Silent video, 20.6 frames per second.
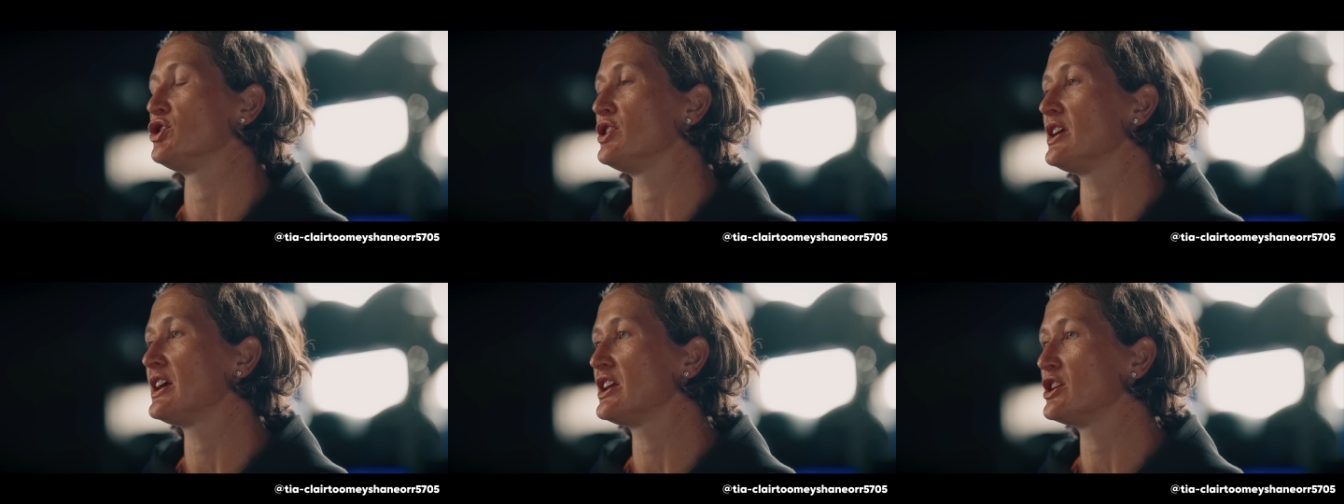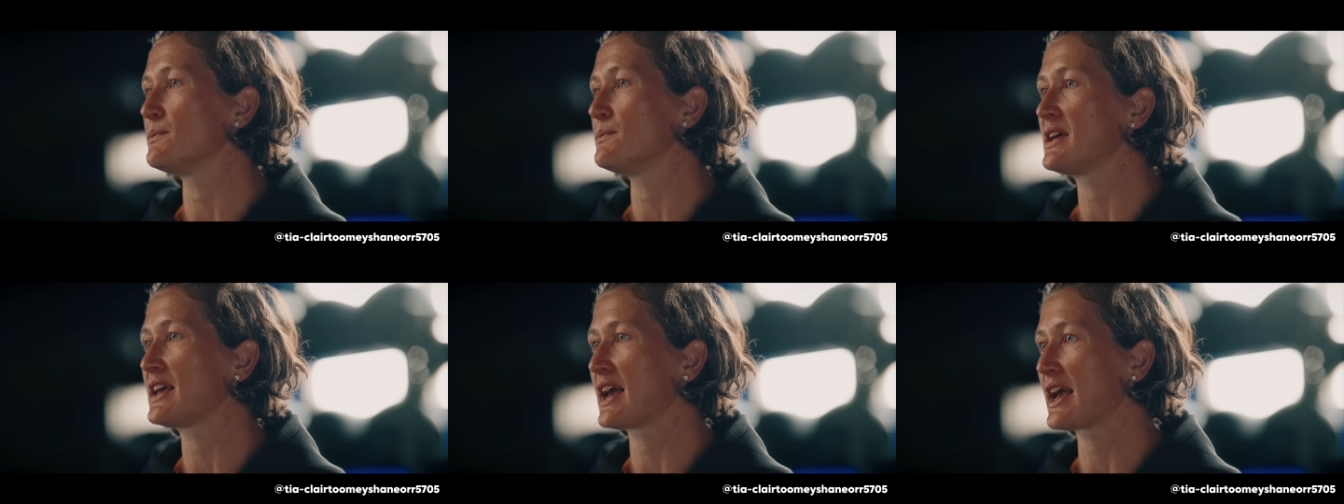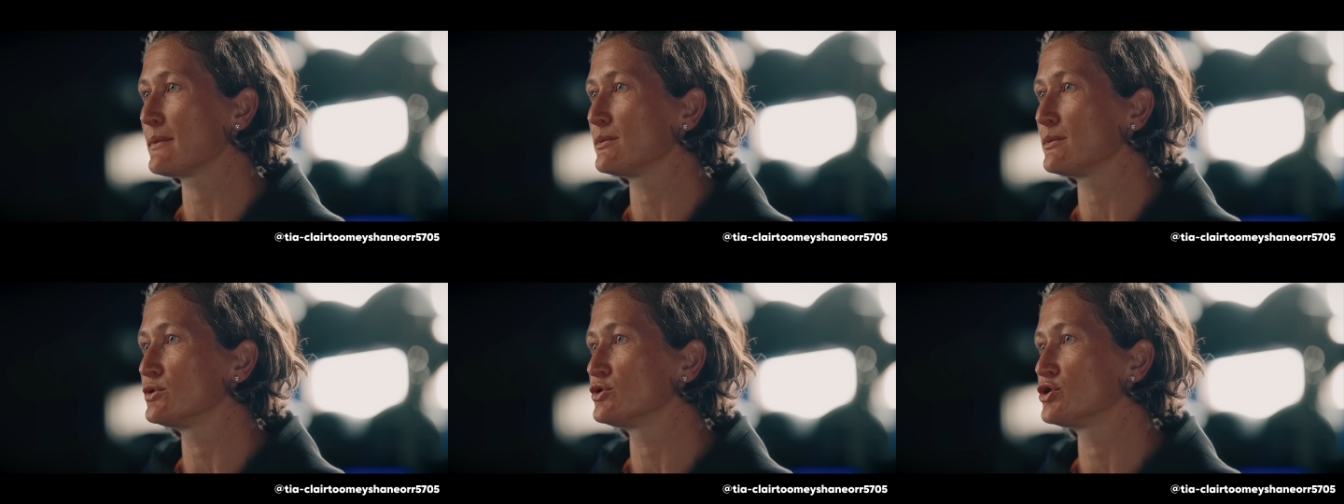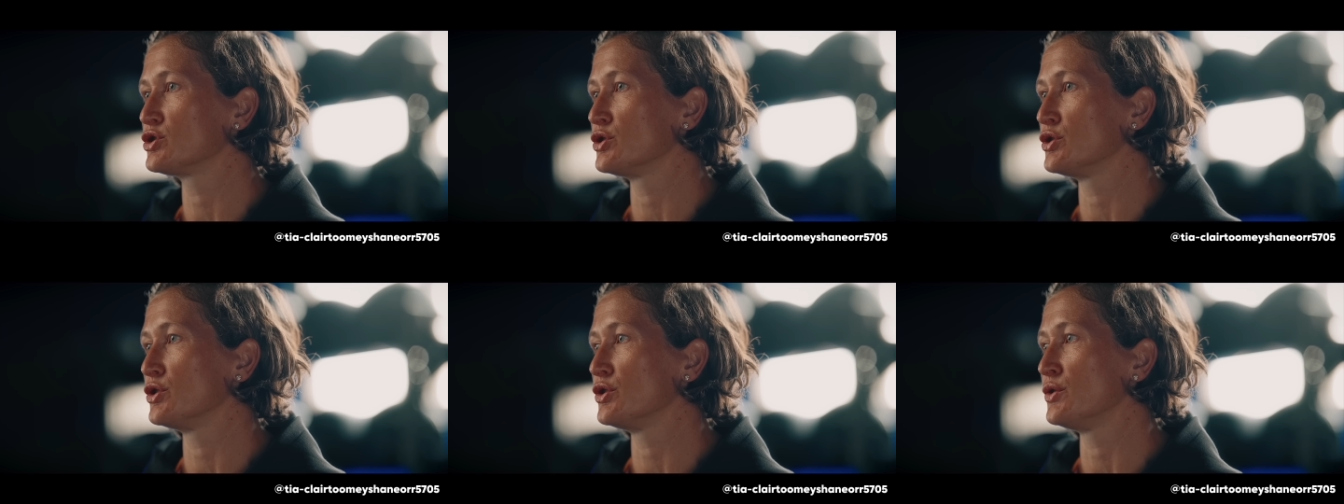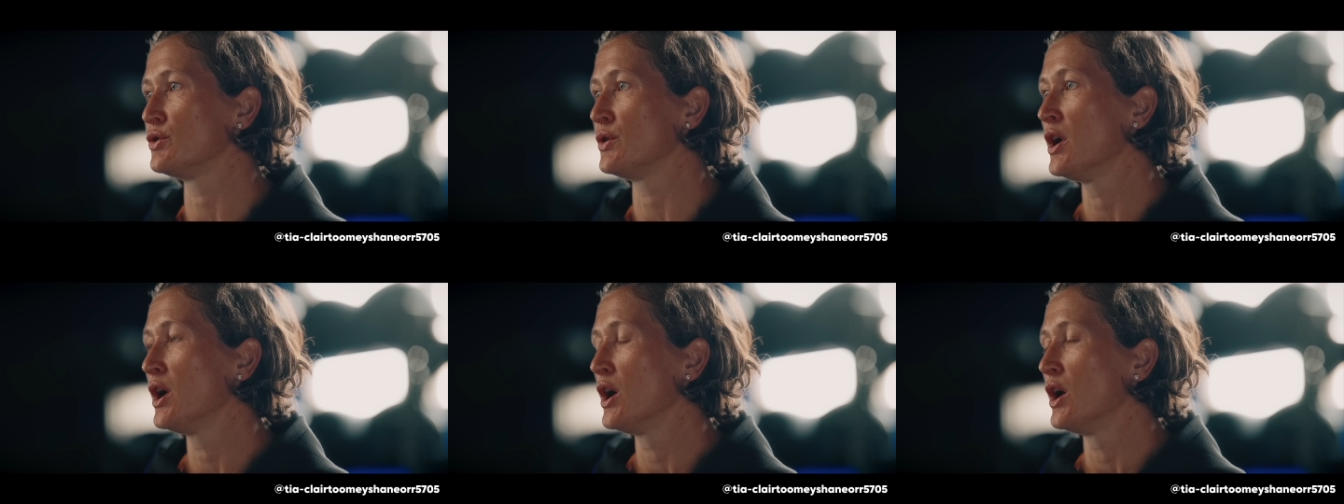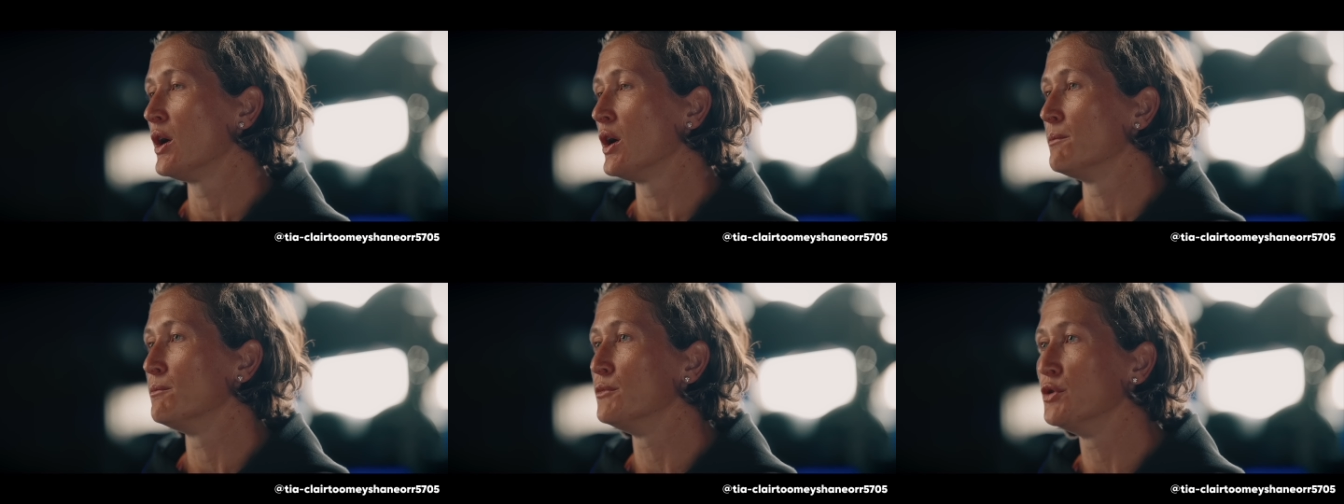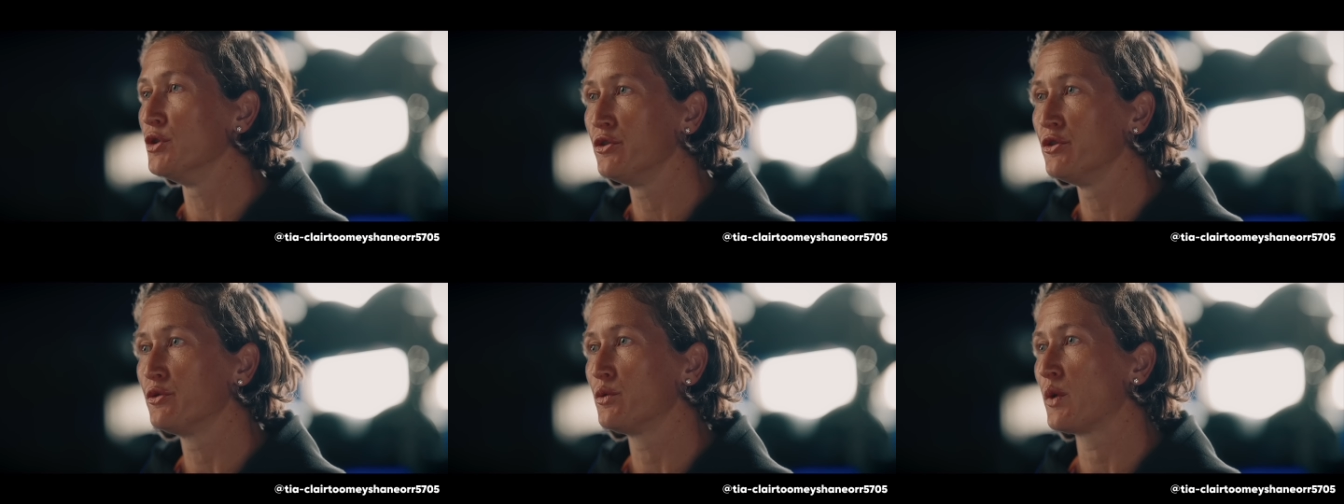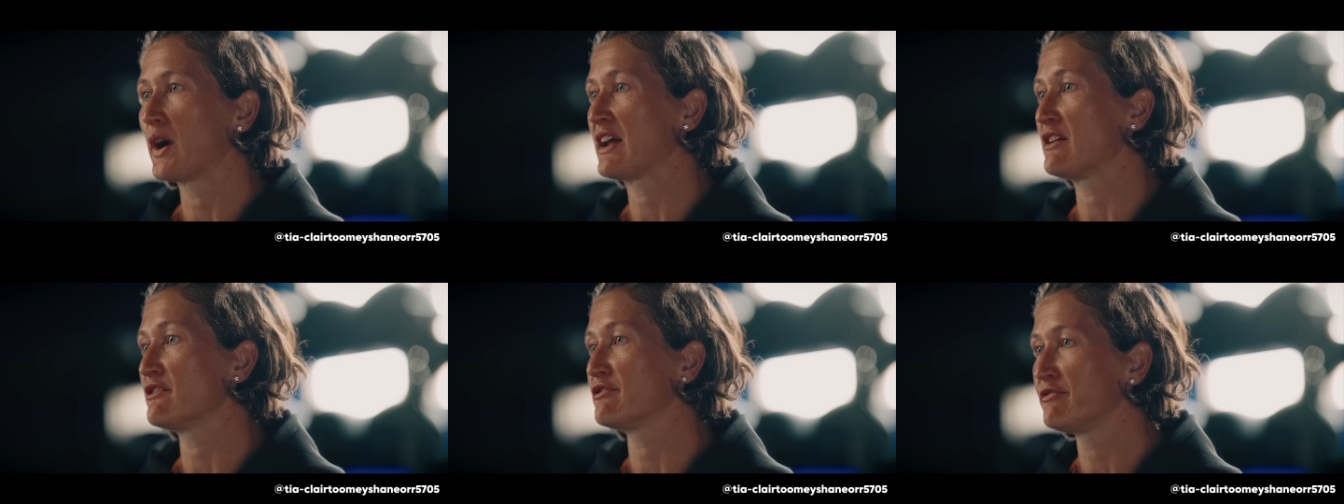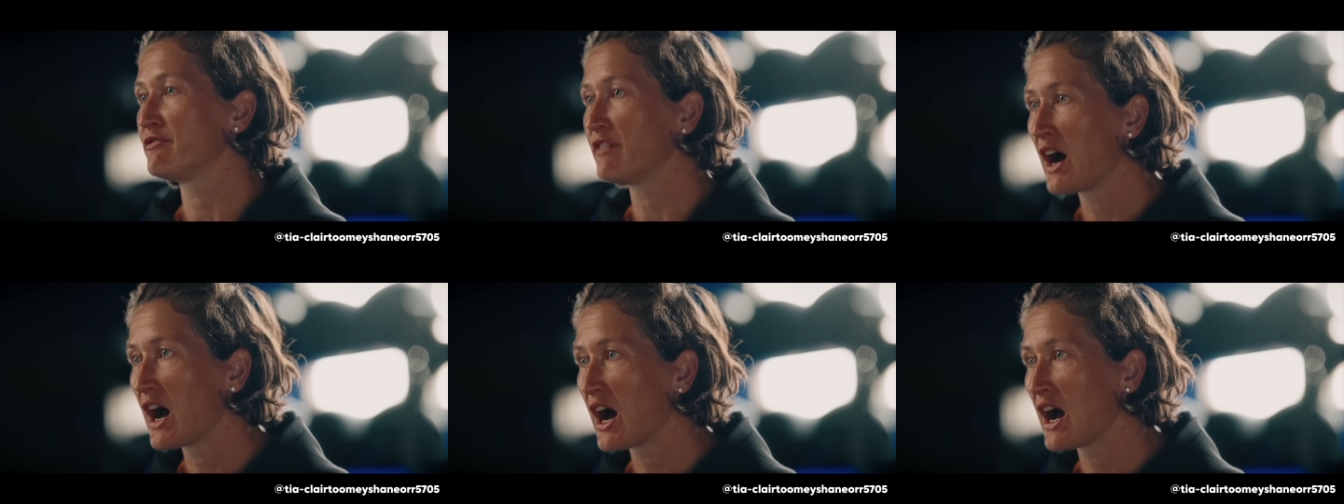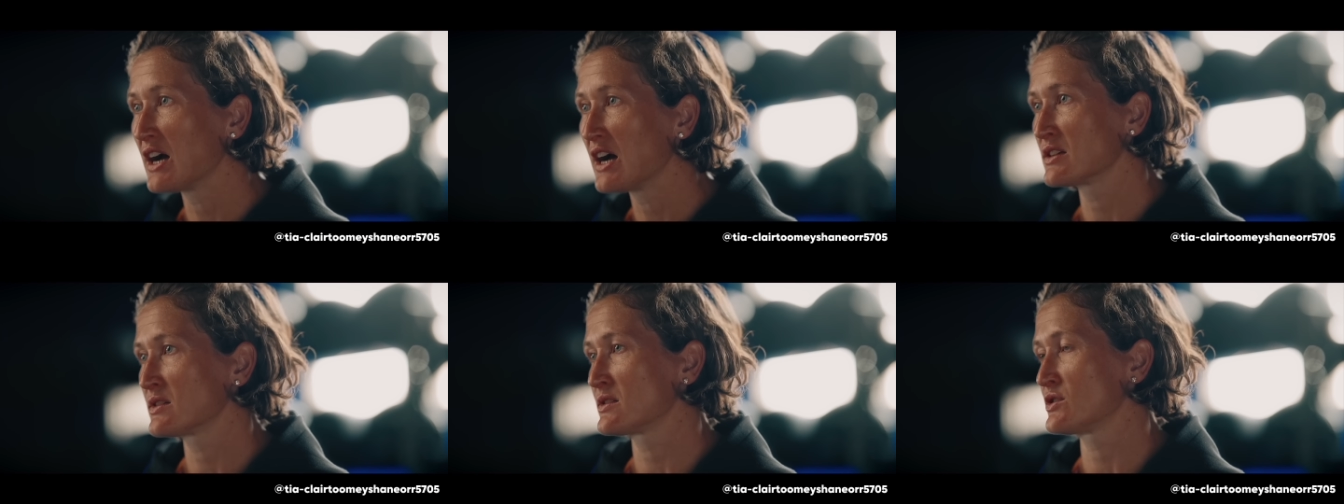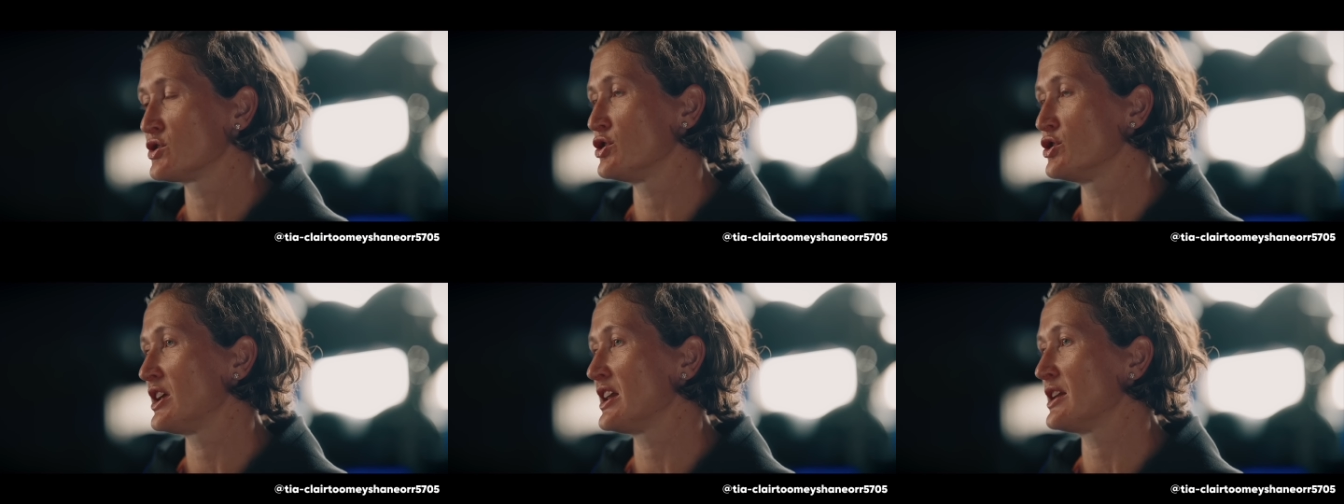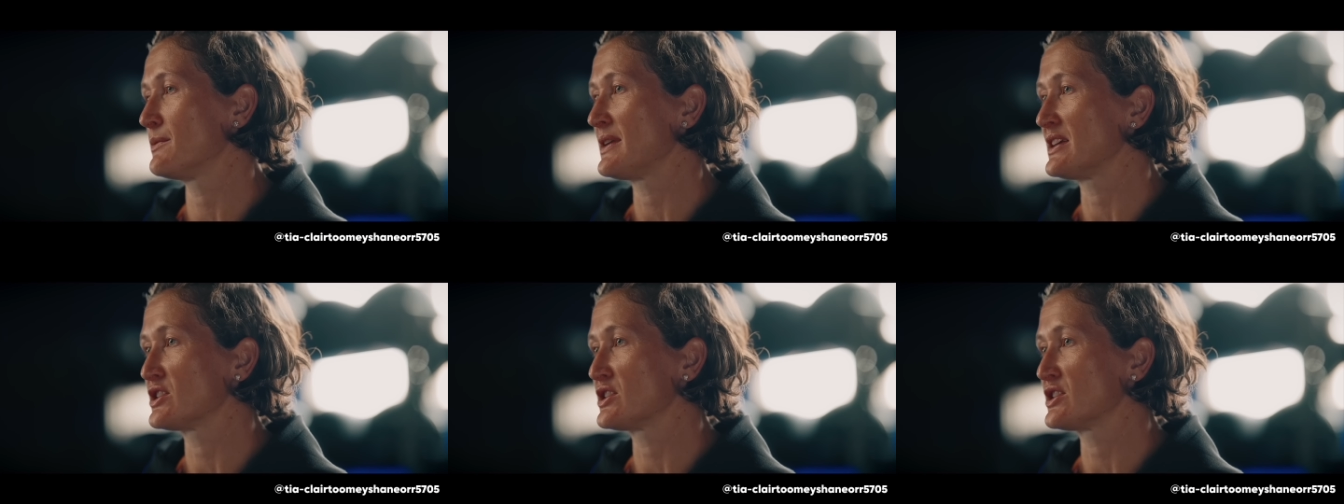need to be able to move weight fast, you need to be